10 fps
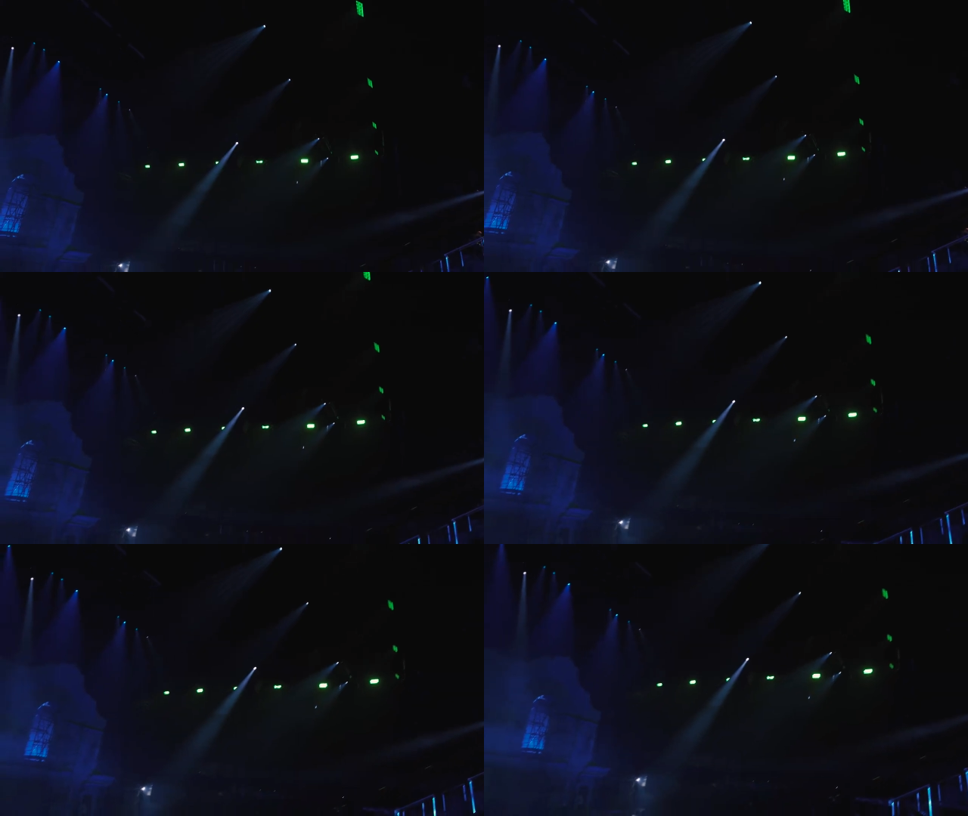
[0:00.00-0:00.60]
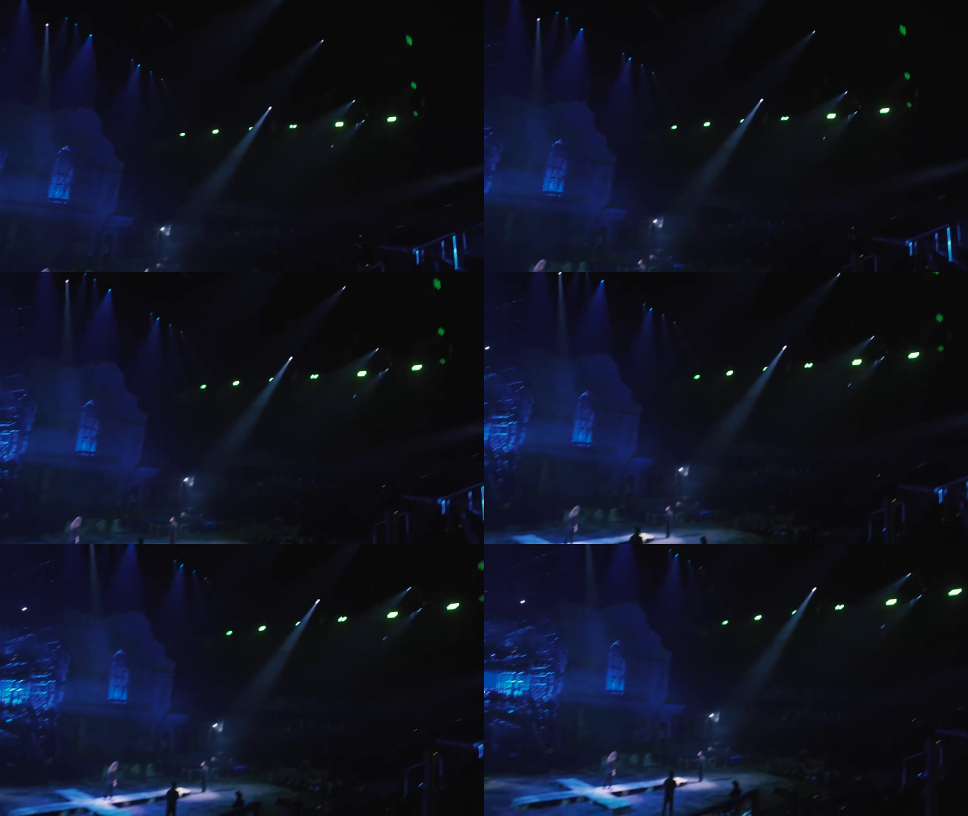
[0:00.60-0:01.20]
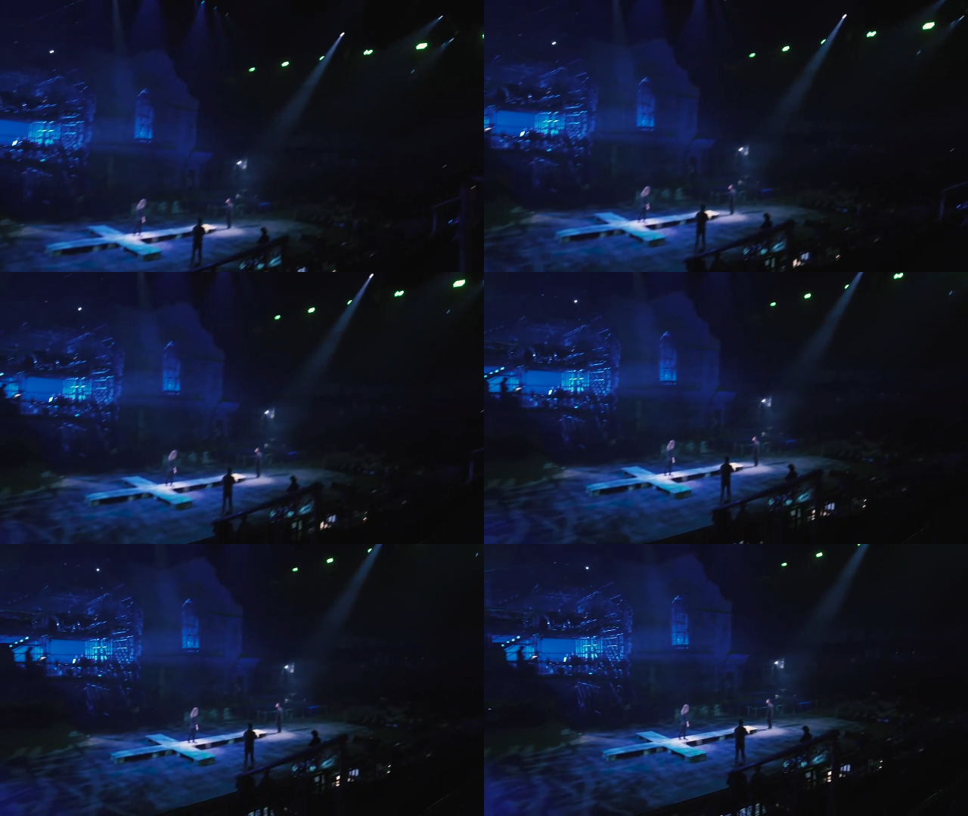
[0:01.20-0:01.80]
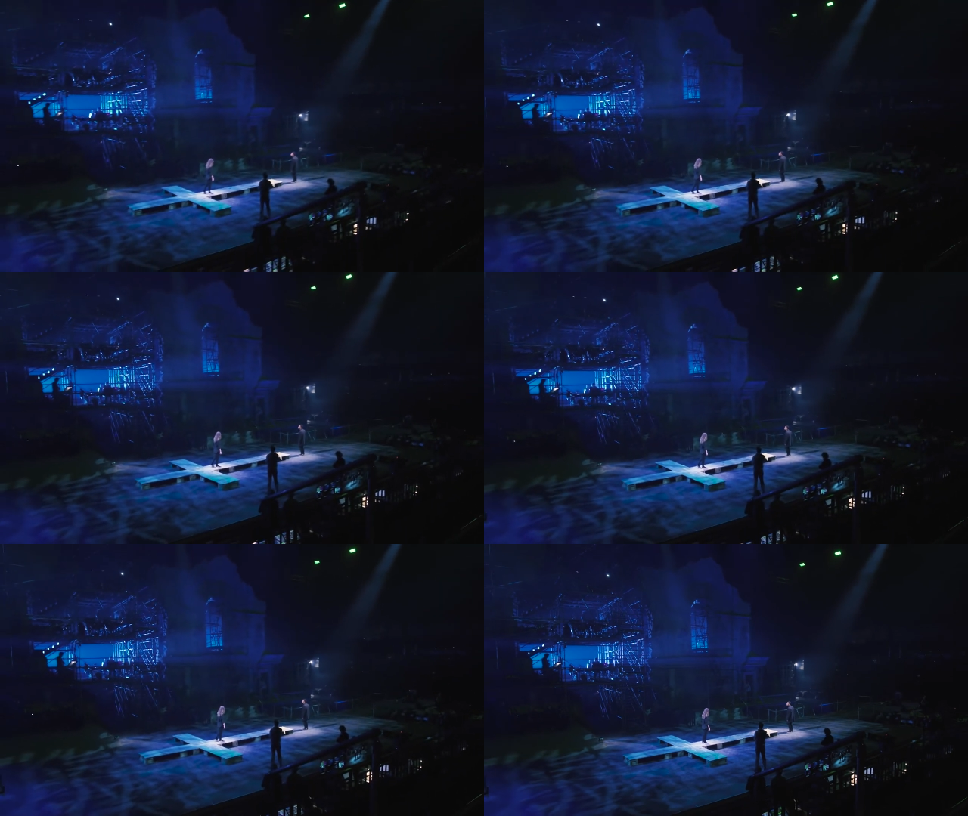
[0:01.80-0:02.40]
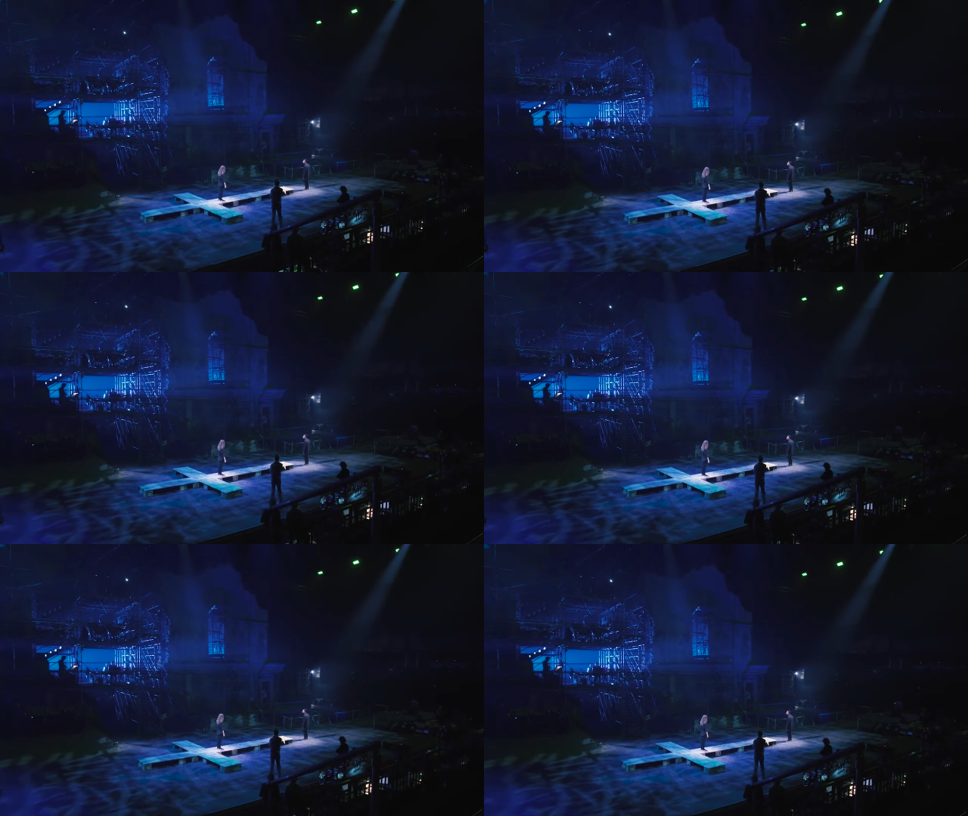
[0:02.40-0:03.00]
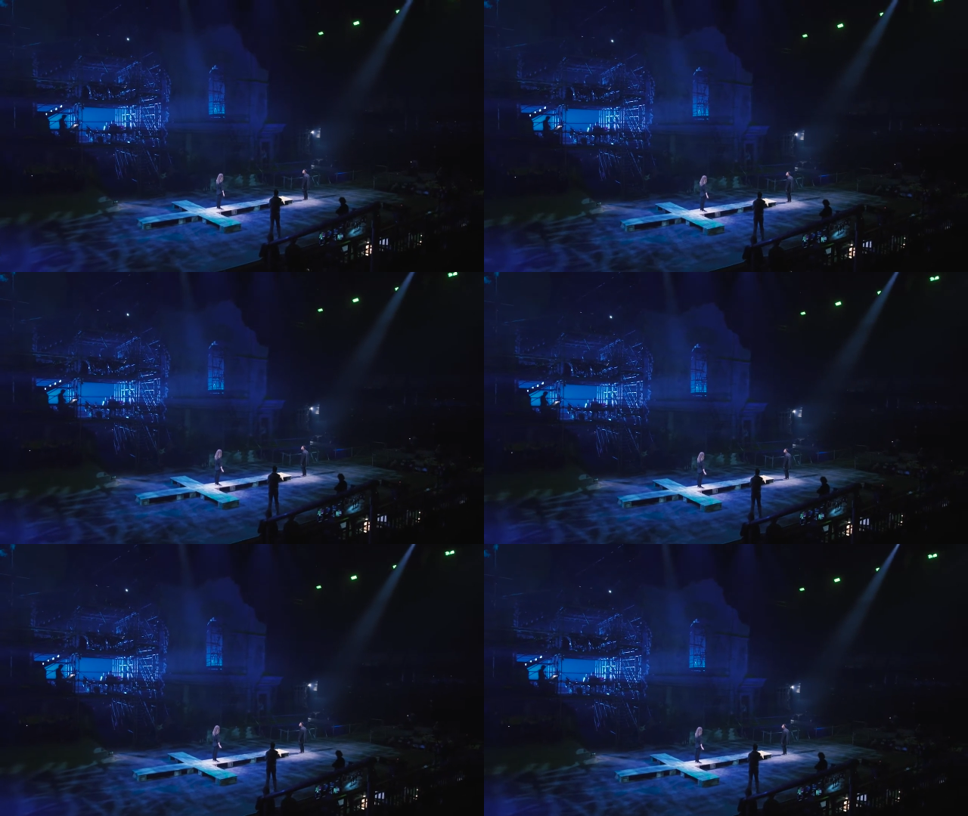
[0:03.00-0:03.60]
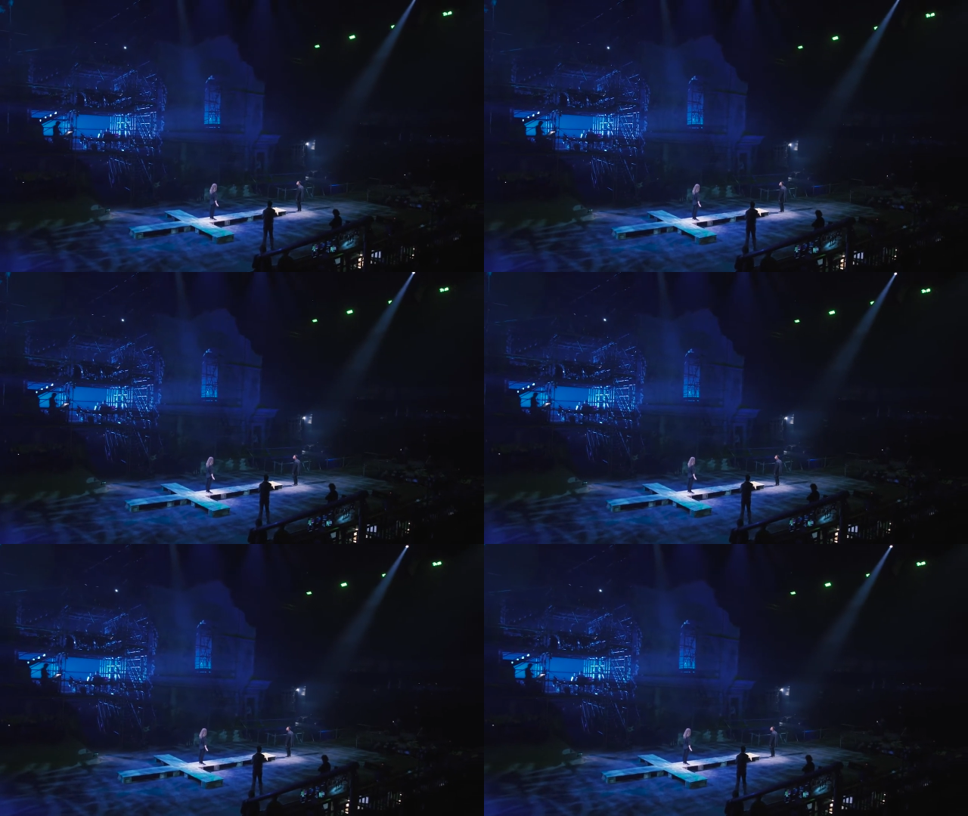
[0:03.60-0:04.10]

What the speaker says: [unreadable: no face in view]